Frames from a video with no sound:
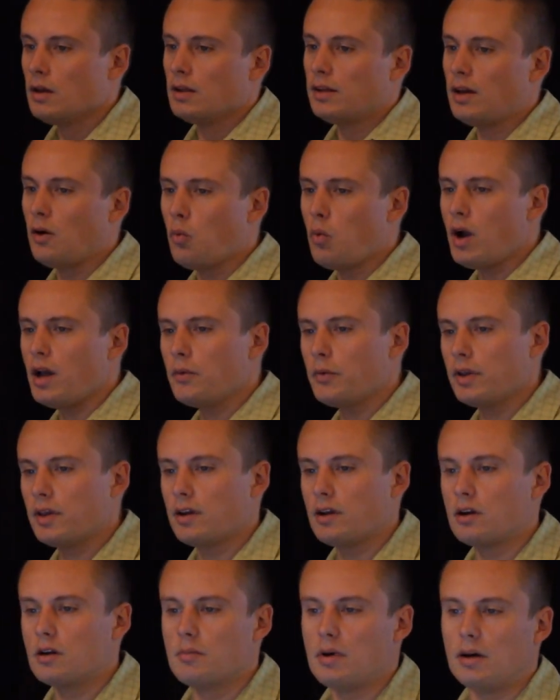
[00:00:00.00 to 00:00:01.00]
Now, why do we
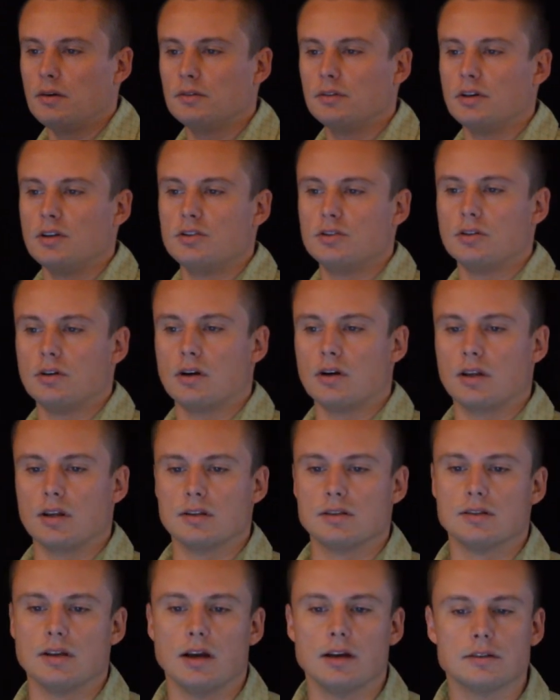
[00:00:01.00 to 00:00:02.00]
care about touch
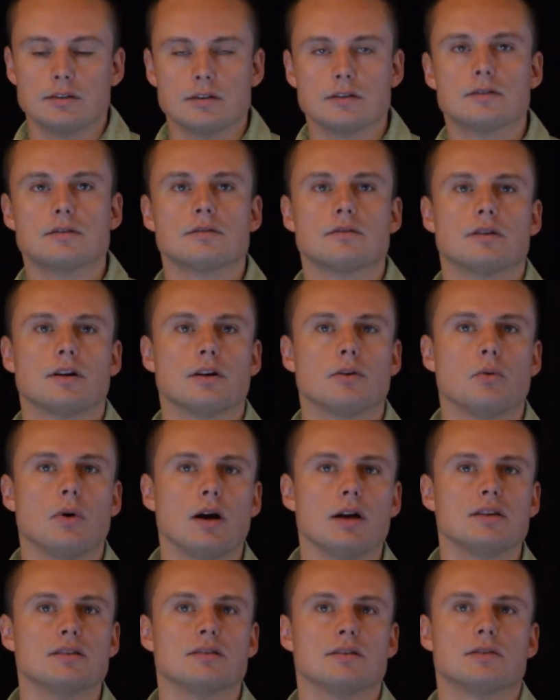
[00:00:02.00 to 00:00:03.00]
target sizes, right?
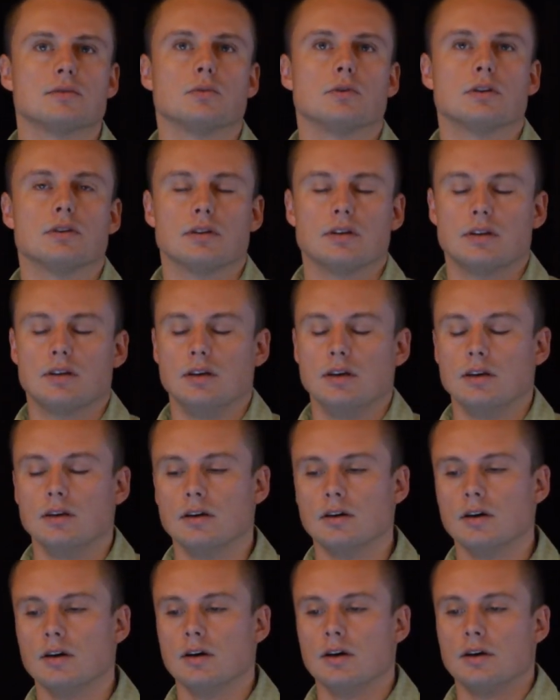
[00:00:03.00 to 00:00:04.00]
Why is this one of the
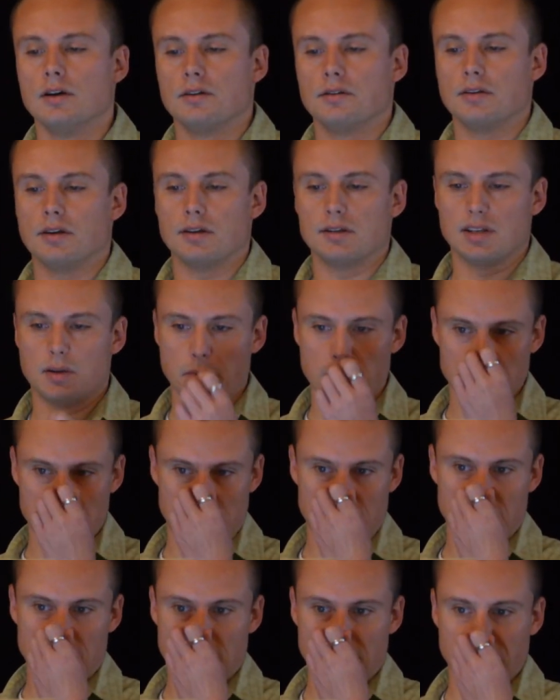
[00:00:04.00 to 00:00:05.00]
key things? I
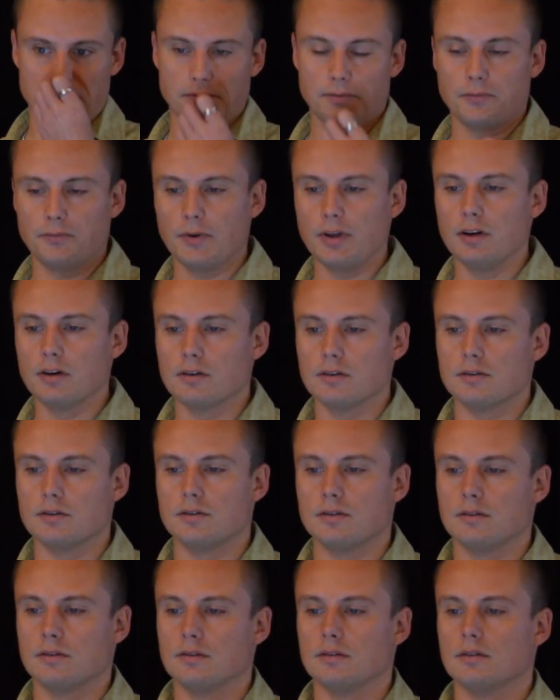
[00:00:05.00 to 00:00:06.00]
mentioned our
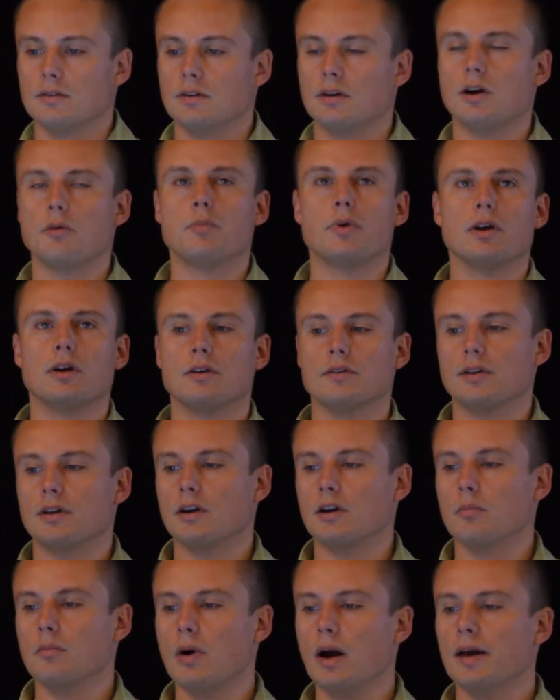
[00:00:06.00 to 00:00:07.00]
fingers are bigger
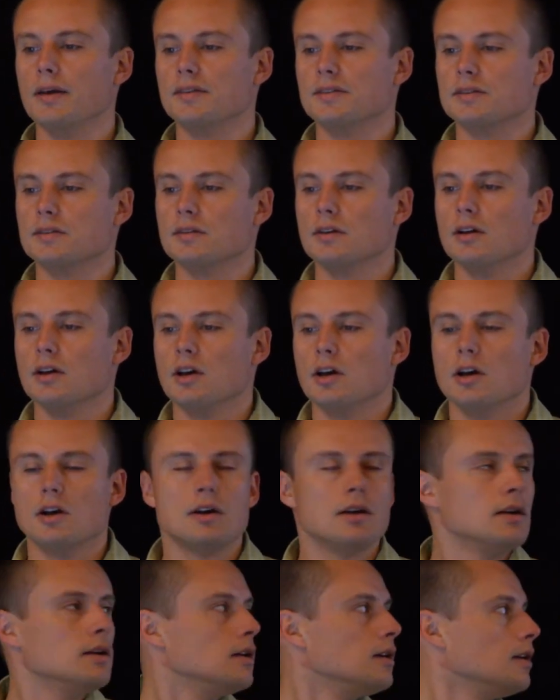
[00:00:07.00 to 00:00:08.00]
than our mice,
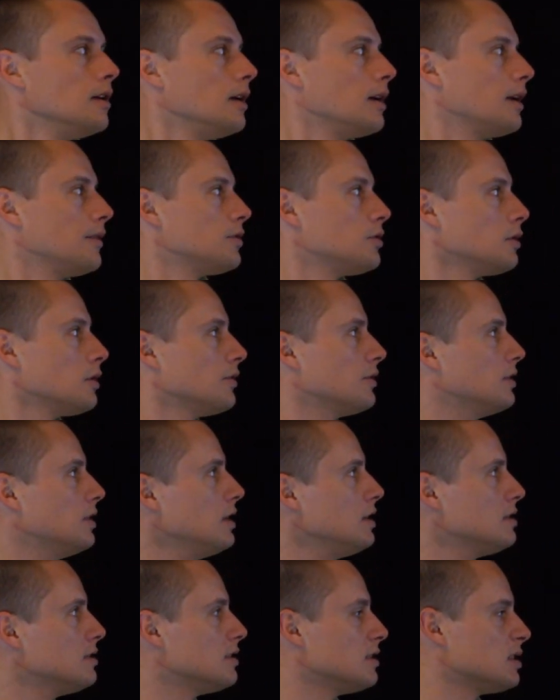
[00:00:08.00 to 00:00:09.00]
and I've sort of
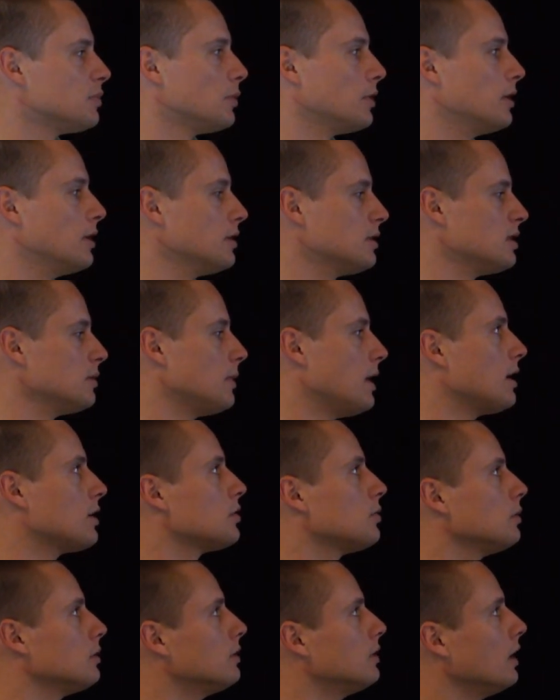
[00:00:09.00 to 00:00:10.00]
teased this, but here's some
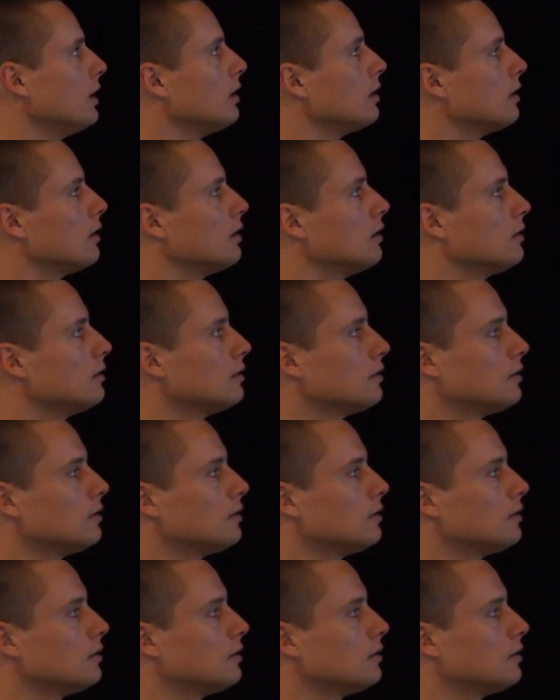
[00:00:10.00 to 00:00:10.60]
actual data